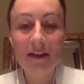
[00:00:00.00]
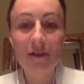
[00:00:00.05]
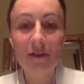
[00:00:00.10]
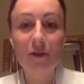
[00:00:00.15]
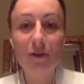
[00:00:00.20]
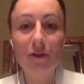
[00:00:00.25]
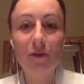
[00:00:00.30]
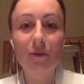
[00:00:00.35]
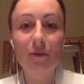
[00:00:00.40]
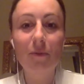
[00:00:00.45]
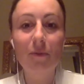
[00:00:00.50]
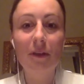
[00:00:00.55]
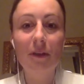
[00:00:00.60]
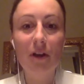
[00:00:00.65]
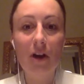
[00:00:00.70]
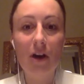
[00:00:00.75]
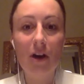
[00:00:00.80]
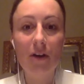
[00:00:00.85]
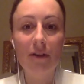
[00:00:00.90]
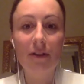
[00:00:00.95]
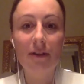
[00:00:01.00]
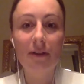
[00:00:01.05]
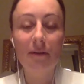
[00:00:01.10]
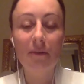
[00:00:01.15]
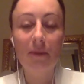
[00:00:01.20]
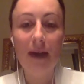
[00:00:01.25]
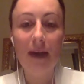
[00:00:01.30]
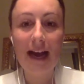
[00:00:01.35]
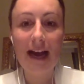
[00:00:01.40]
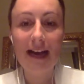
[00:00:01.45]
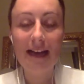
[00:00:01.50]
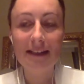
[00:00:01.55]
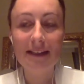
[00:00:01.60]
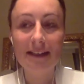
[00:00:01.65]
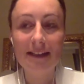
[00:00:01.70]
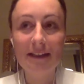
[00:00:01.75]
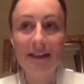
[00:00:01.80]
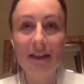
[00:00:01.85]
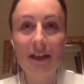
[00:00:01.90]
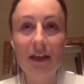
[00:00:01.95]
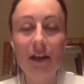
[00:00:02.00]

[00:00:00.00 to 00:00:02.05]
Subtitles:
to go beyond their past,